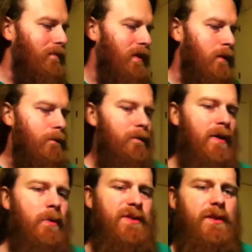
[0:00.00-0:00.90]
Mm,
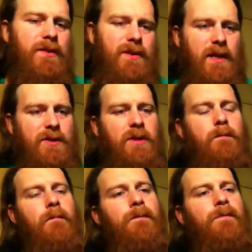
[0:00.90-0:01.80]
it was in the
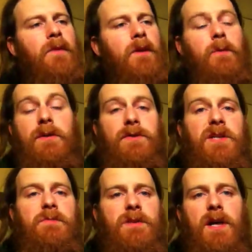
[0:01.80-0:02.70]
section, well,
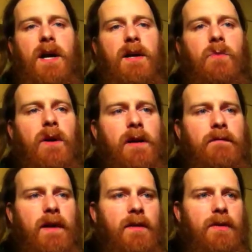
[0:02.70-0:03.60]
just beside where I
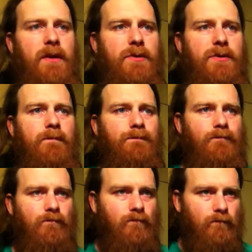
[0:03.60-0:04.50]
found those
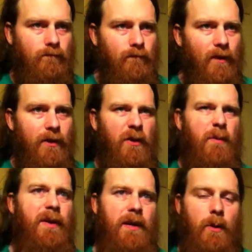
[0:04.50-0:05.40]

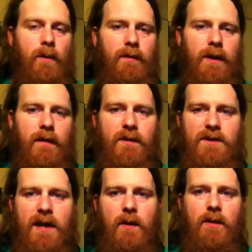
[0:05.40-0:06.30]
European equivalent of the
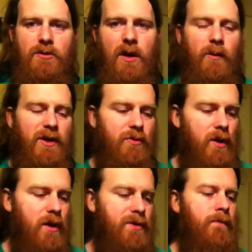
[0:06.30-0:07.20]
sour strawberry
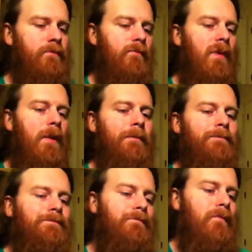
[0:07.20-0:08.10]
straws.
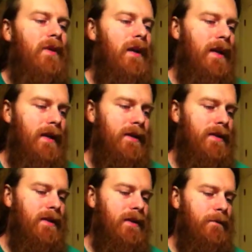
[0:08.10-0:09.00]
And
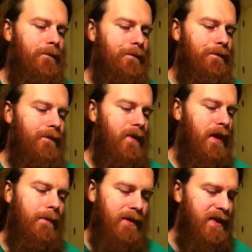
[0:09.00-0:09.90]
um,
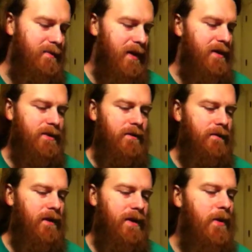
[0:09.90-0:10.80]
I'm pleased by this so
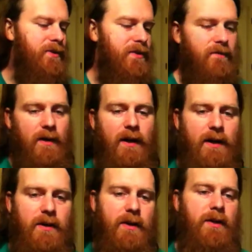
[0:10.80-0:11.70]
far. That was
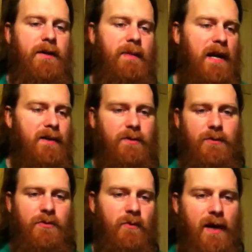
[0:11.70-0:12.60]
very good. The balance
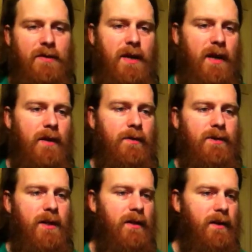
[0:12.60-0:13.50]
was right there. The
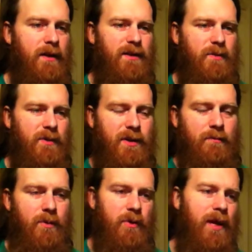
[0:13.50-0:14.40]
chocolateness was
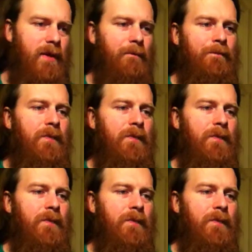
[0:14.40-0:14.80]
on point,